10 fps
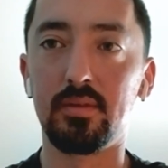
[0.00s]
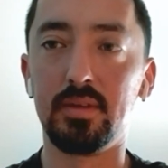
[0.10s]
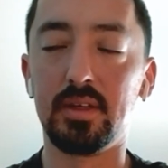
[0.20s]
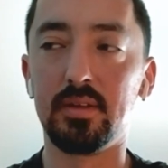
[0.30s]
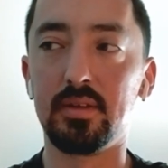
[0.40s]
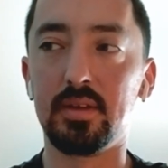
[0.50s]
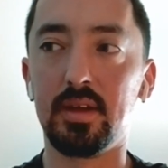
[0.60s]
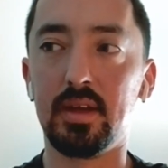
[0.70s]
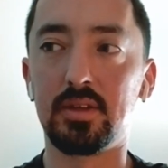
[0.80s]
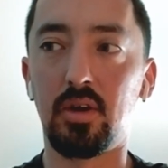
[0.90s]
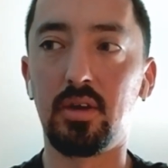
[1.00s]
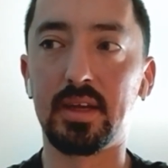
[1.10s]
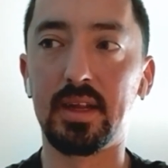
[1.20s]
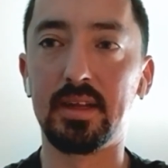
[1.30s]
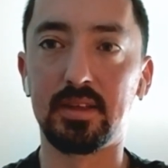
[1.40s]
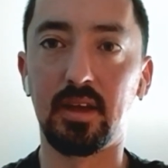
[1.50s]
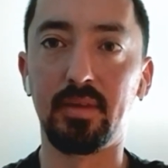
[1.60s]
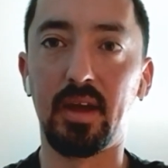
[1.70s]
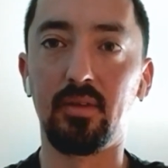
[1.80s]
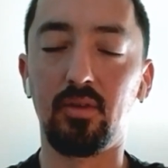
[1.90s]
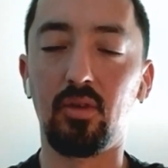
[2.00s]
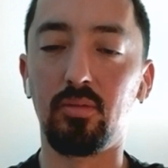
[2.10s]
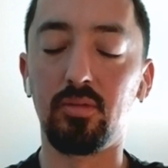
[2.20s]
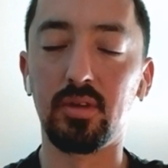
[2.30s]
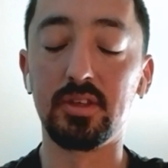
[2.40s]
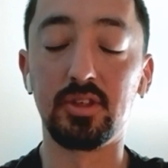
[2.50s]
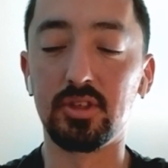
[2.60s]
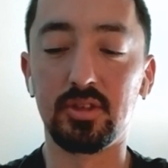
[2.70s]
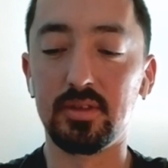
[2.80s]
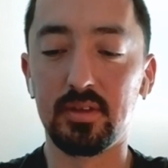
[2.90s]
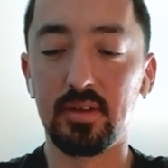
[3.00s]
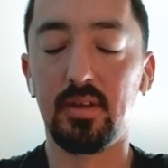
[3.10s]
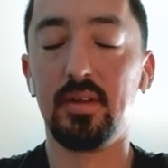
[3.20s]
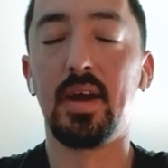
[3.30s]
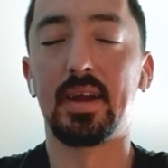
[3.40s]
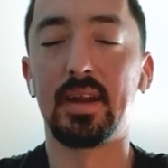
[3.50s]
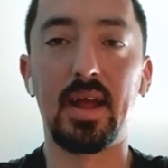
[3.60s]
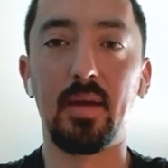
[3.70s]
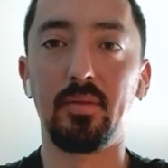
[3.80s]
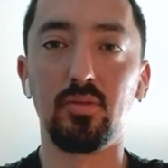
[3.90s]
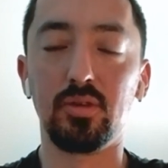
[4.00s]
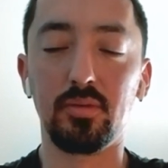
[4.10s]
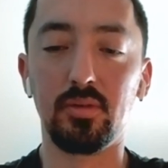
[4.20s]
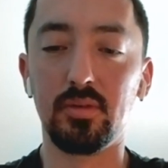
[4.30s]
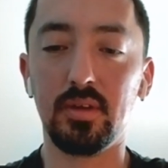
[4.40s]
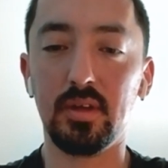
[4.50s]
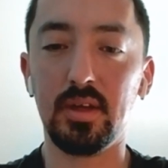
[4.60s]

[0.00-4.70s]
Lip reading: I mean, it's hard to get it to come down to normal. It's just not going to happen. When you're